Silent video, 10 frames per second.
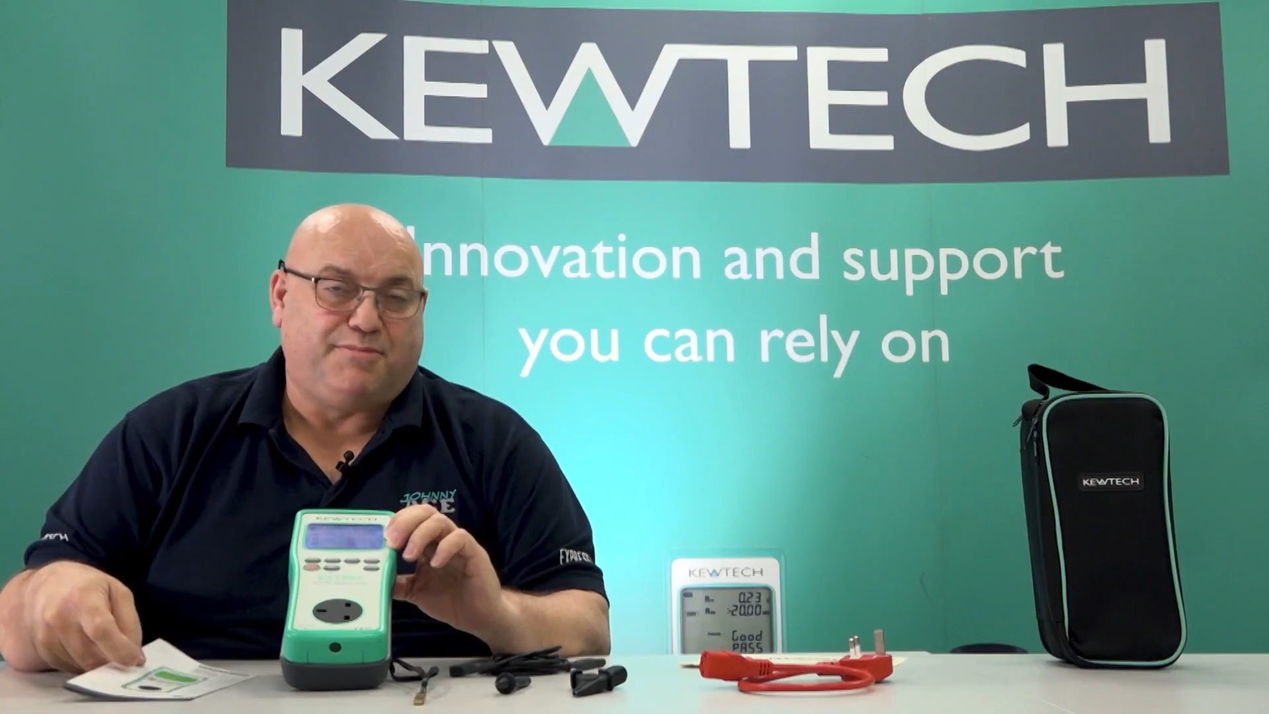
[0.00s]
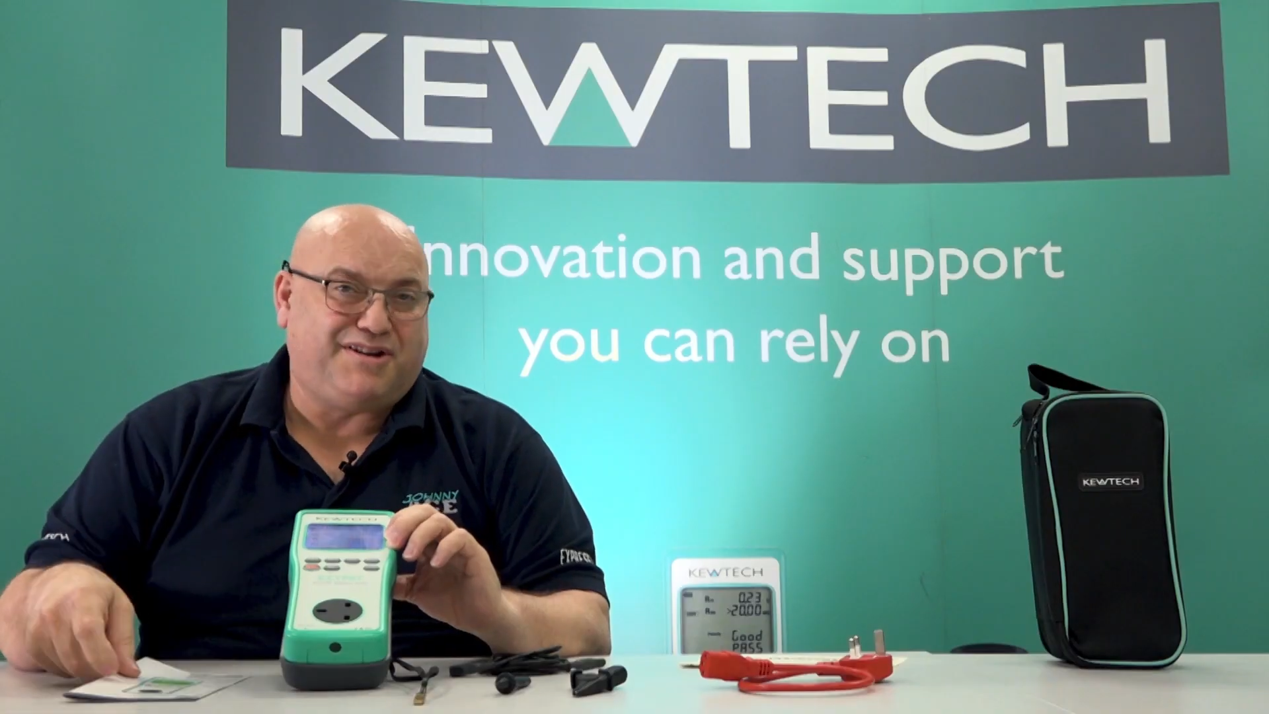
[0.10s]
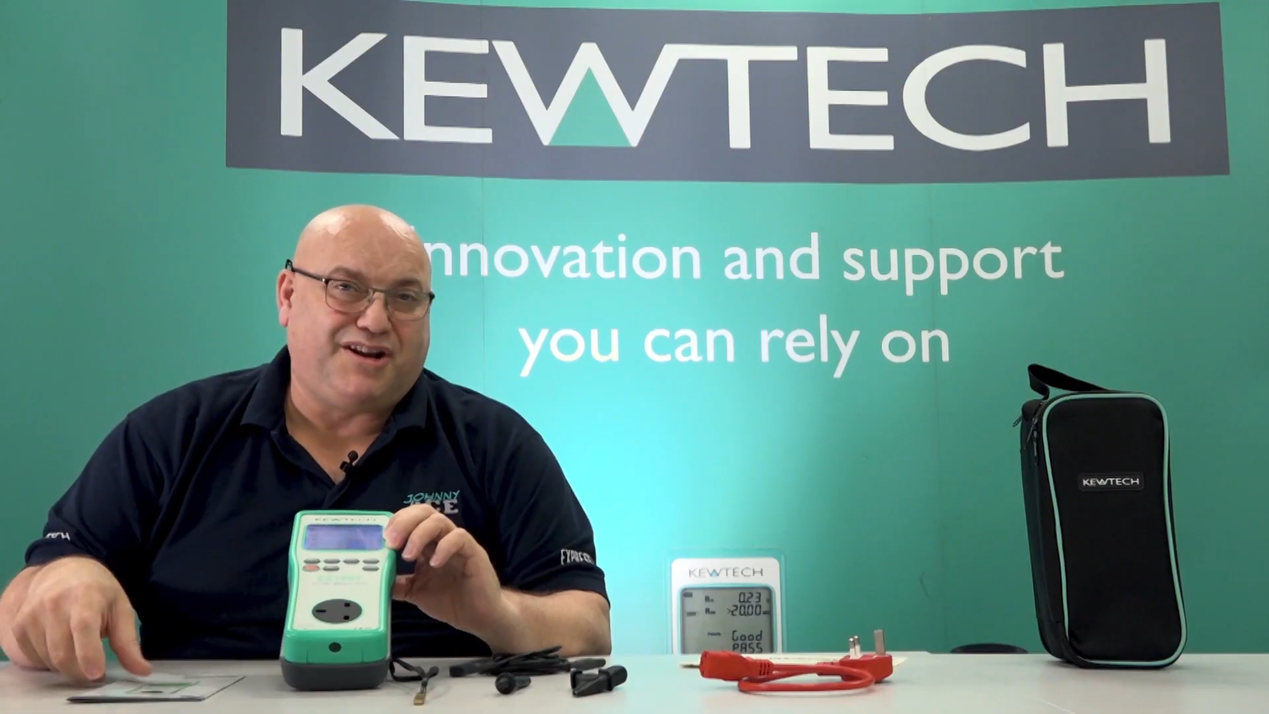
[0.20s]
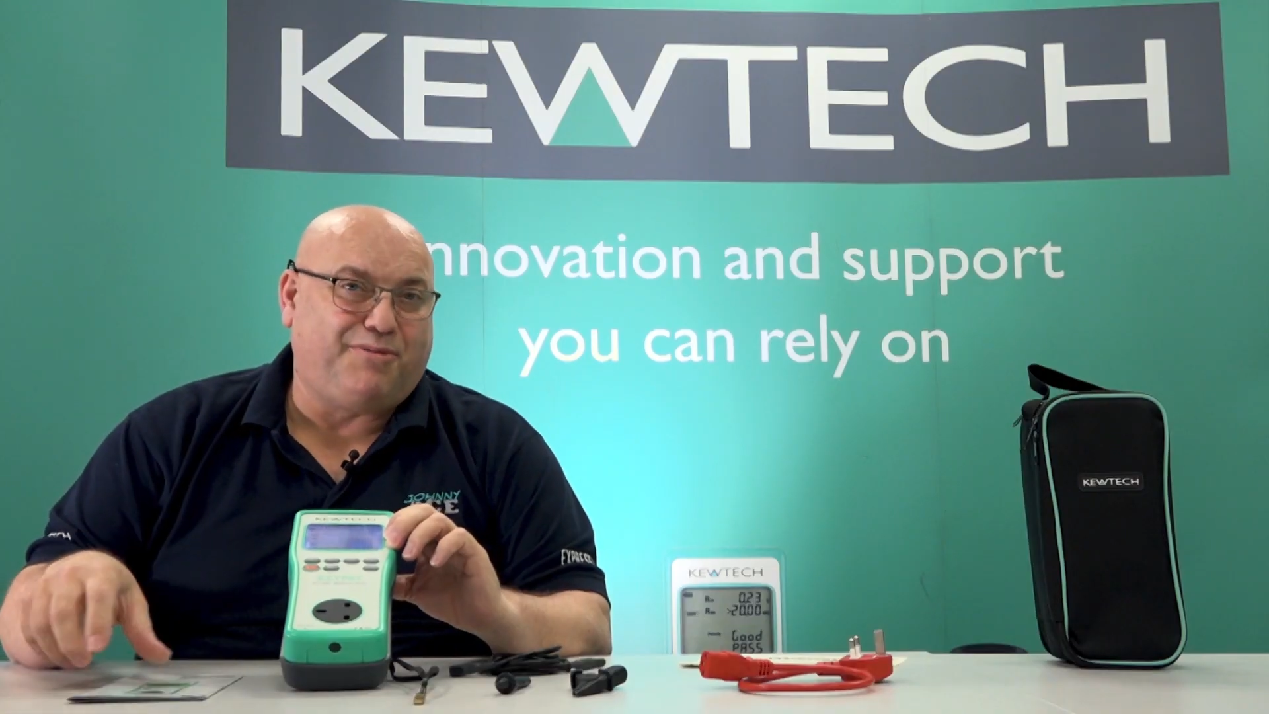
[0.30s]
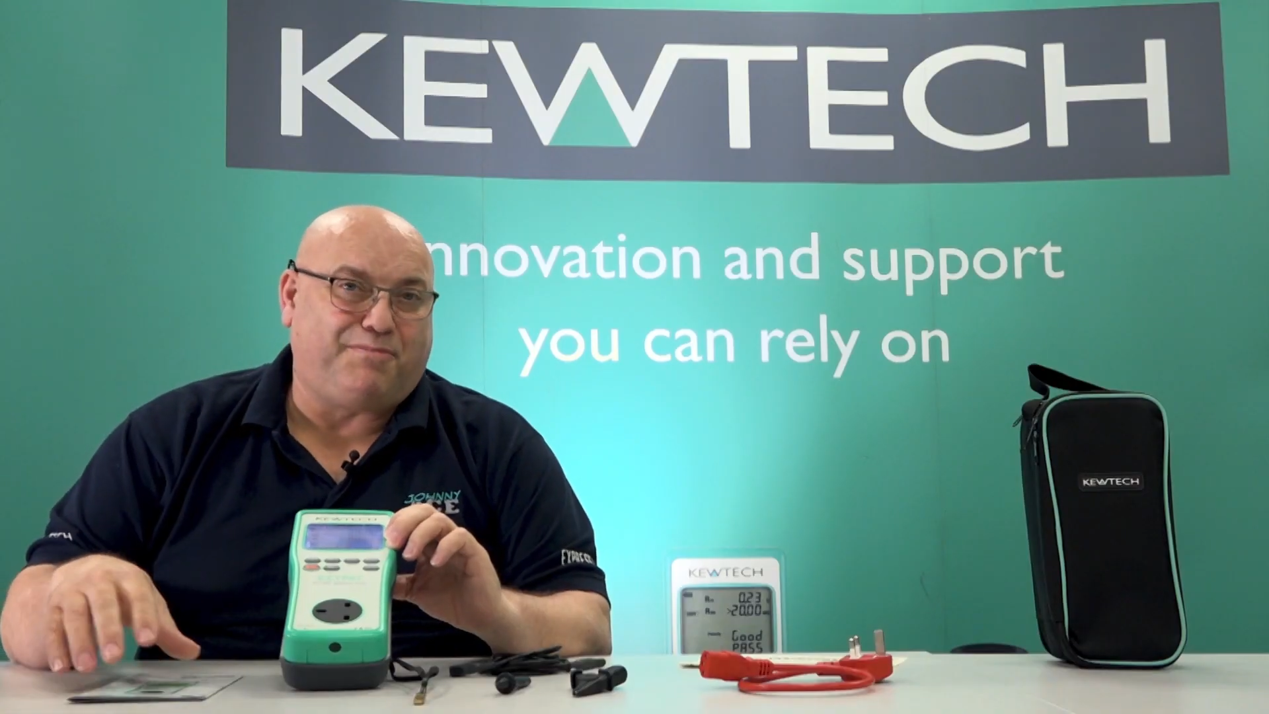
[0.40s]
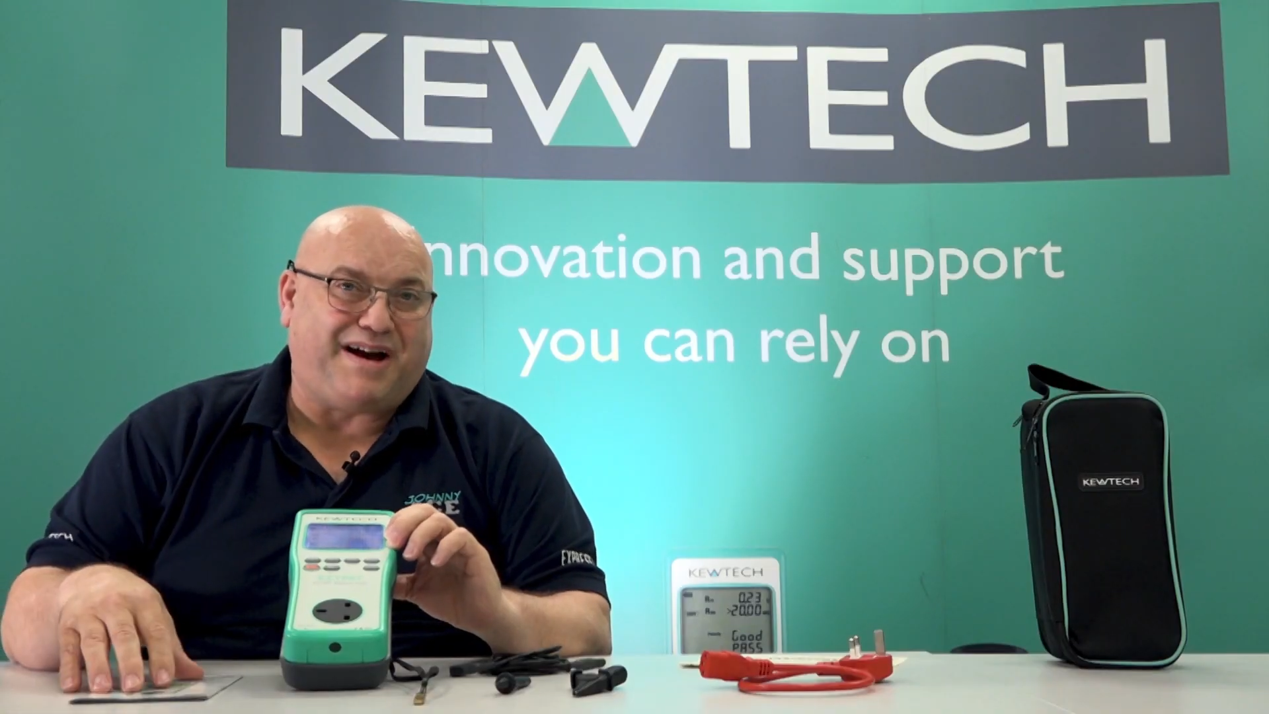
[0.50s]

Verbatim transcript: But don't